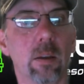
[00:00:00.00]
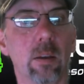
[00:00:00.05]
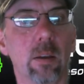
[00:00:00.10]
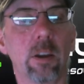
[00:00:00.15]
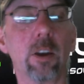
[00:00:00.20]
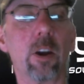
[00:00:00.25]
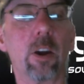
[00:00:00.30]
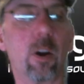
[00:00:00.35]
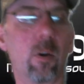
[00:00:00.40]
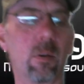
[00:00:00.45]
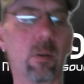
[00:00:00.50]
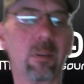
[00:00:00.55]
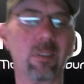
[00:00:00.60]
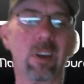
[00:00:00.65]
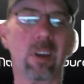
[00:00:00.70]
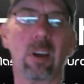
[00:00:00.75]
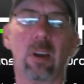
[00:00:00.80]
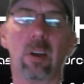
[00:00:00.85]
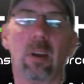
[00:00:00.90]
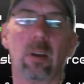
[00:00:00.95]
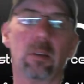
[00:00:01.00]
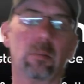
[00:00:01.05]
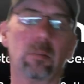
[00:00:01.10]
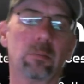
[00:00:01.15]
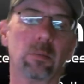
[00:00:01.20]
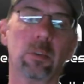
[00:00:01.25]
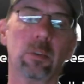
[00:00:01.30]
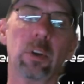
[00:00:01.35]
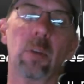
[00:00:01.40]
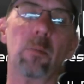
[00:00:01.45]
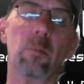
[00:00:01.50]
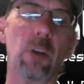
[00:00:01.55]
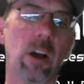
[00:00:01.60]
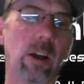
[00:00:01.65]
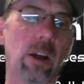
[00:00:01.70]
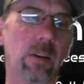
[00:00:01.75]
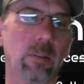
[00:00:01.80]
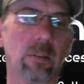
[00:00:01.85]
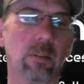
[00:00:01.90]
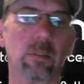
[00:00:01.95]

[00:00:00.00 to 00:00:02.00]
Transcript: You know, come on.